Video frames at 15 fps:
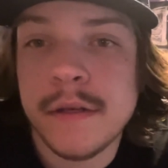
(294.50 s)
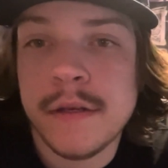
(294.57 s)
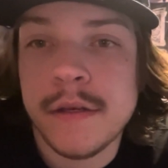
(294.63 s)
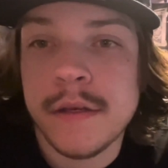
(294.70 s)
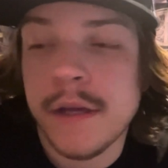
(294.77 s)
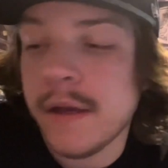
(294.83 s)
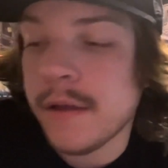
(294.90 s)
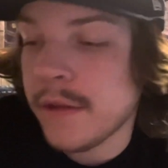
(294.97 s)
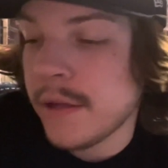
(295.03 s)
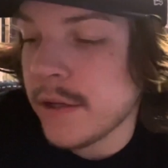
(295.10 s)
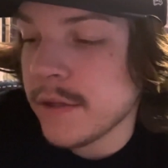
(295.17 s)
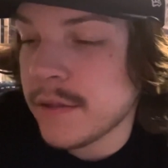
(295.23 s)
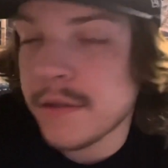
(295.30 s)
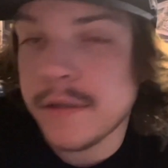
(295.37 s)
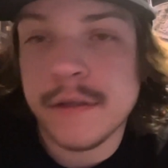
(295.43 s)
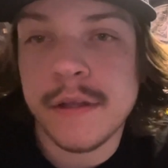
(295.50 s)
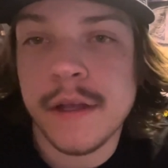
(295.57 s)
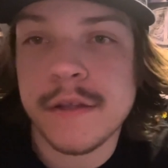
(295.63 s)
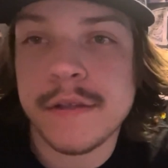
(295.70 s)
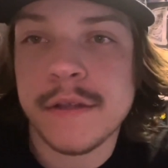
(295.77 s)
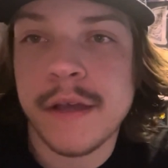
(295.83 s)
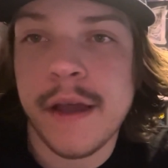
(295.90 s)
yeah, that's
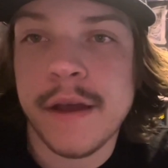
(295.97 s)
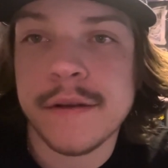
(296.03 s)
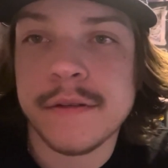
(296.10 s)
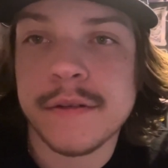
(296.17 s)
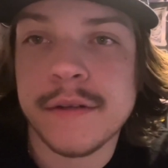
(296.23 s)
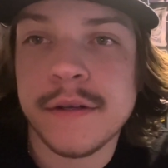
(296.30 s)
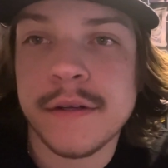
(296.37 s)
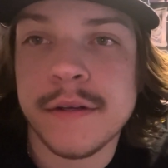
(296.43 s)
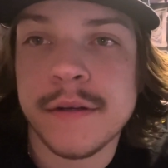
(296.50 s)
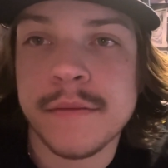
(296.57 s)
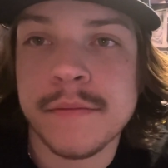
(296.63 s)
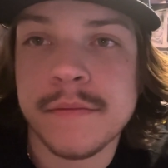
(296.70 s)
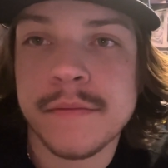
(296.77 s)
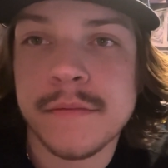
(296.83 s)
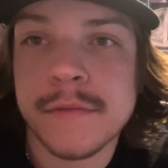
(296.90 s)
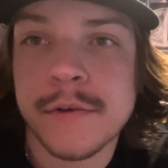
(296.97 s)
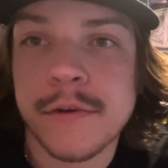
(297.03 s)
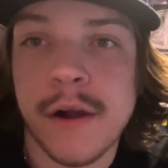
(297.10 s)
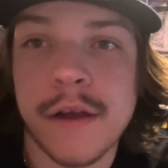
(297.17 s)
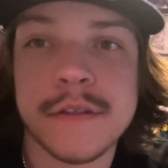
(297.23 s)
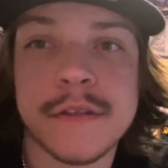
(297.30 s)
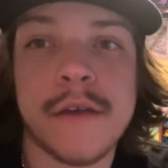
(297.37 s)
that. Cross